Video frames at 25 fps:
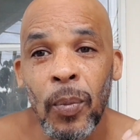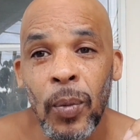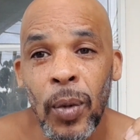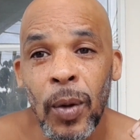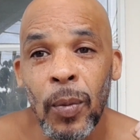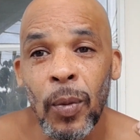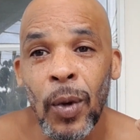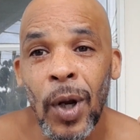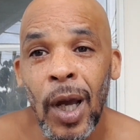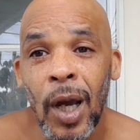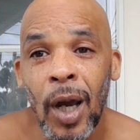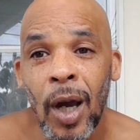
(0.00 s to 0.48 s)

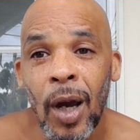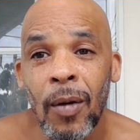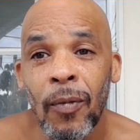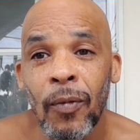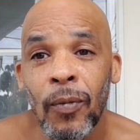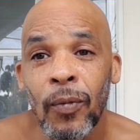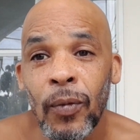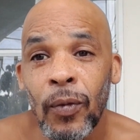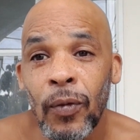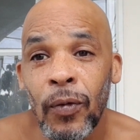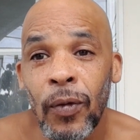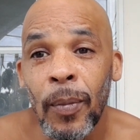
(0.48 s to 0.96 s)
people that come
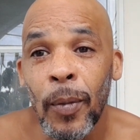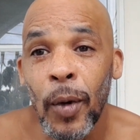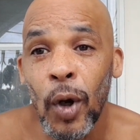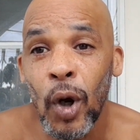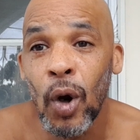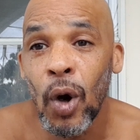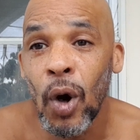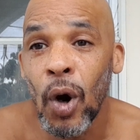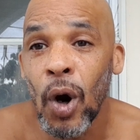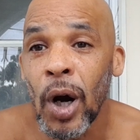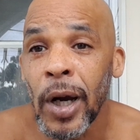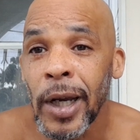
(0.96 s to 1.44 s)
from the
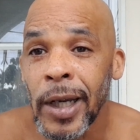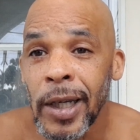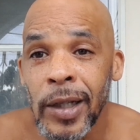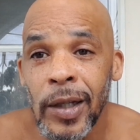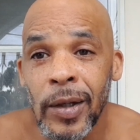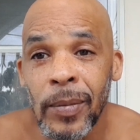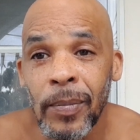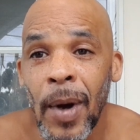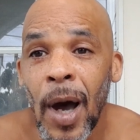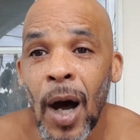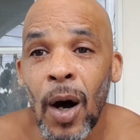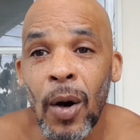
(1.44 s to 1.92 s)

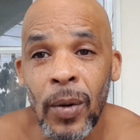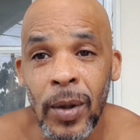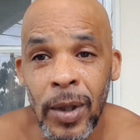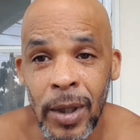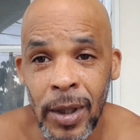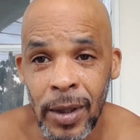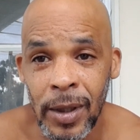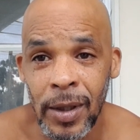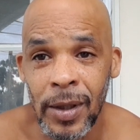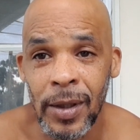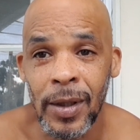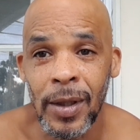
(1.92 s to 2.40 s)
Caucasus
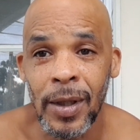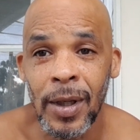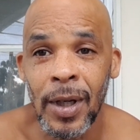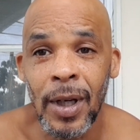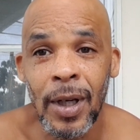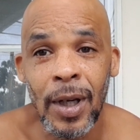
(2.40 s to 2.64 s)
Mountains.